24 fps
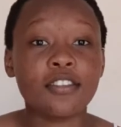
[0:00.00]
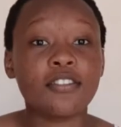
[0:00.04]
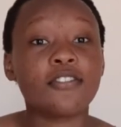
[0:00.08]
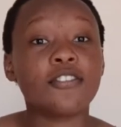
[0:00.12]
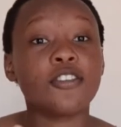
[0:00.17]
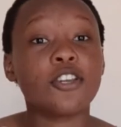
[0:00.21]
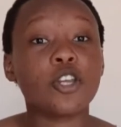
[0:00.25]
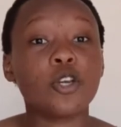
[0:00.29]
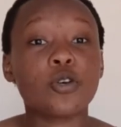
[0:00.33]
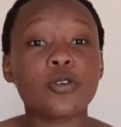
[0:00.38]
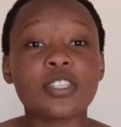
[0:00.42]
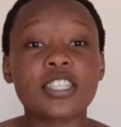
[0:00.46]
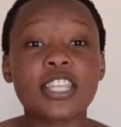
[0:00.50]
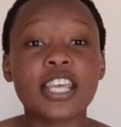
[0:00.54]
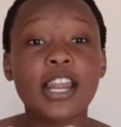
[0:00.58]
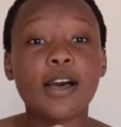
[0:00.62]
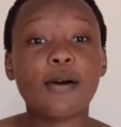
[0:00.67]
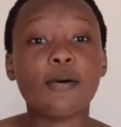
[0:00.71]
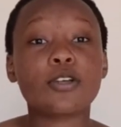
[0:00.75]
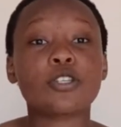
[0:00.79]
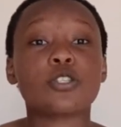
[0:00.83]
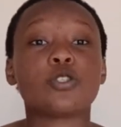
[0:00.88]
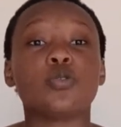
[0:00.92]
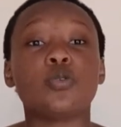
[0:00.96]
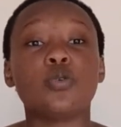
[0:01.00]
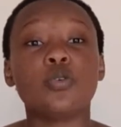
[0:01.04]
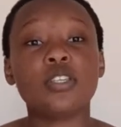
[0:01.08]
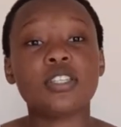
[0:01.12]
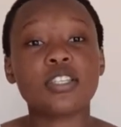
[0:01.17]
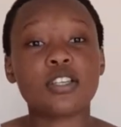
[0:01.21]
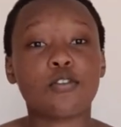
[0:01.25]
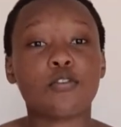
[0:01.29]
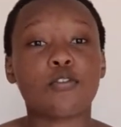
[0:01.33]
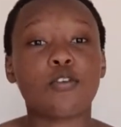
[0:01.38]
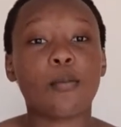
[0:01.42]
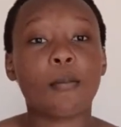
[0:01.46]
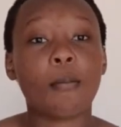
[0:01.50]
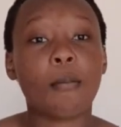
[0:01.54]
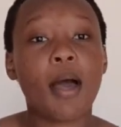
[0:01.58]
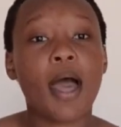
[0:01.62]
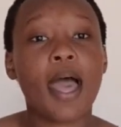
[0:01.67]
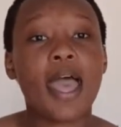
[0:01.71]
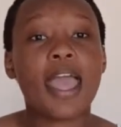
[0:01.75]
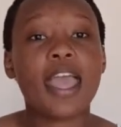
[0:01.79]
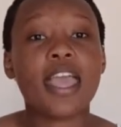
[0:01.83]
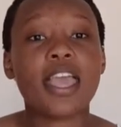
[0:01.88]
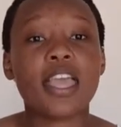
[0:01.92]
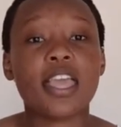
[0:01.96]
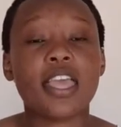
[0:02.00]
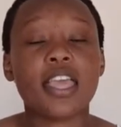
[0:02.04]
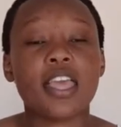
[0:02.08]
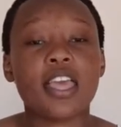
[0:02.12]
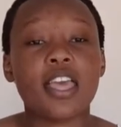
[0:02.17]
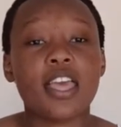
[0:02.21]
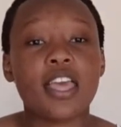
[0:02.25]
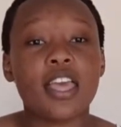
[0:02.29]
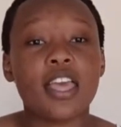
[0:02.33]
videos that I was using for my